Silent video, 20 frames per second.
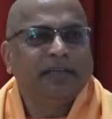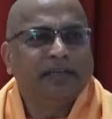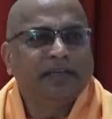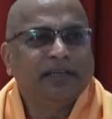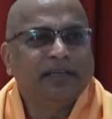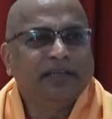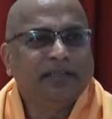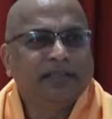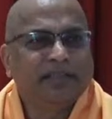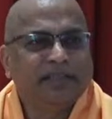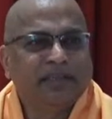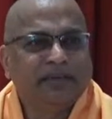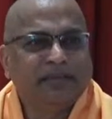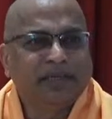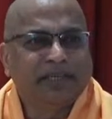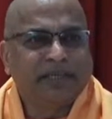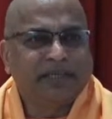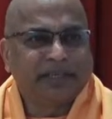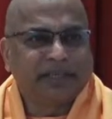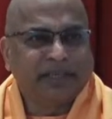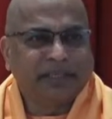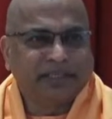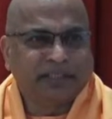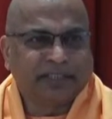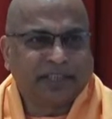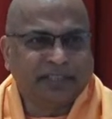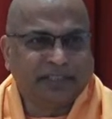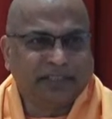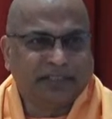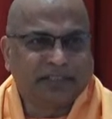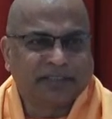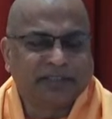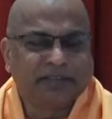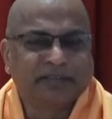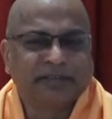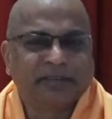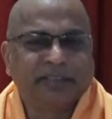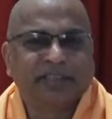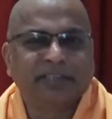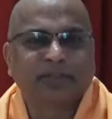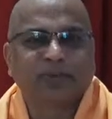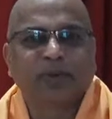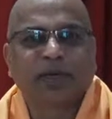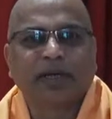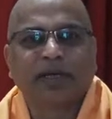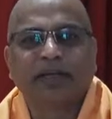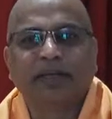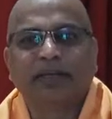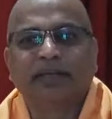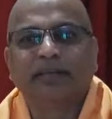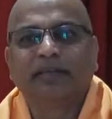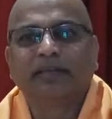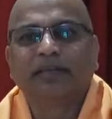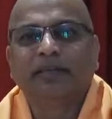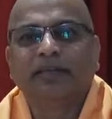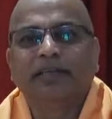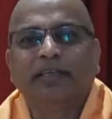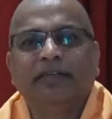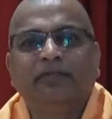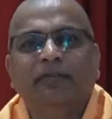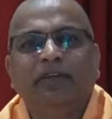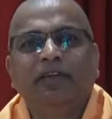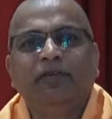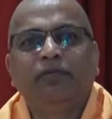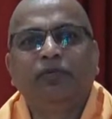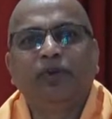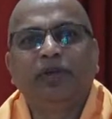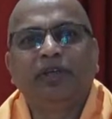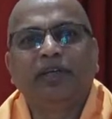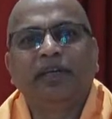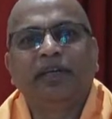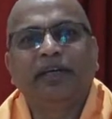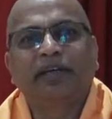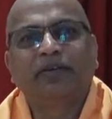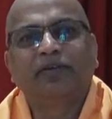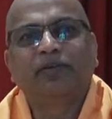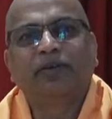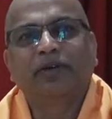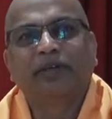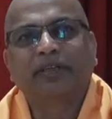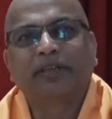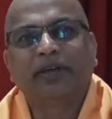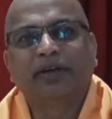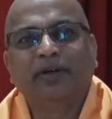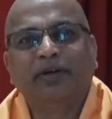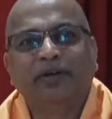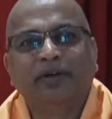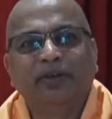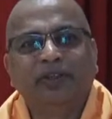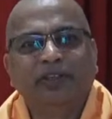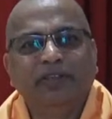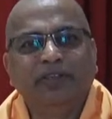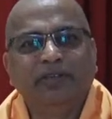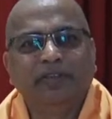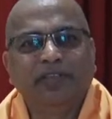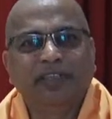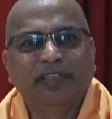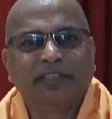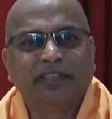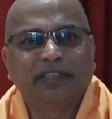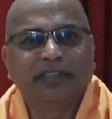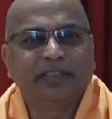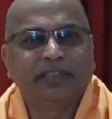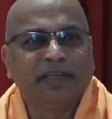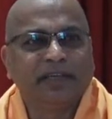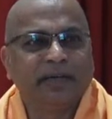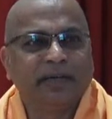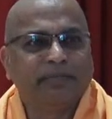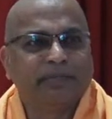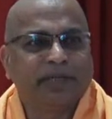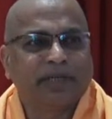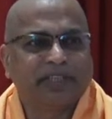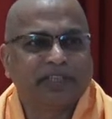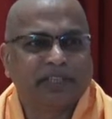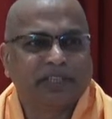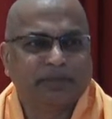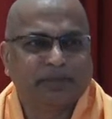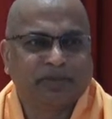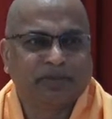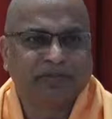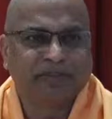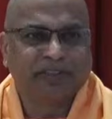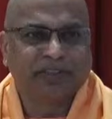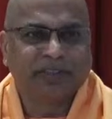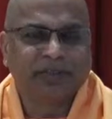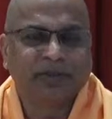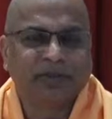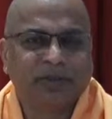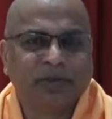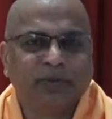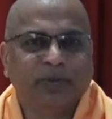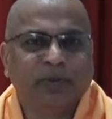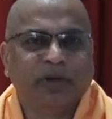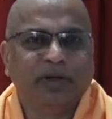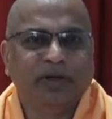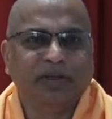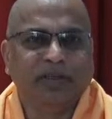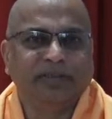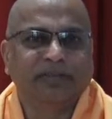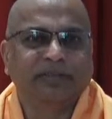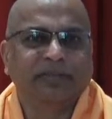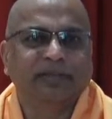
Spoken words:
little in a material sense. That's why even if we got the whole universe and the emperorship of this whole world,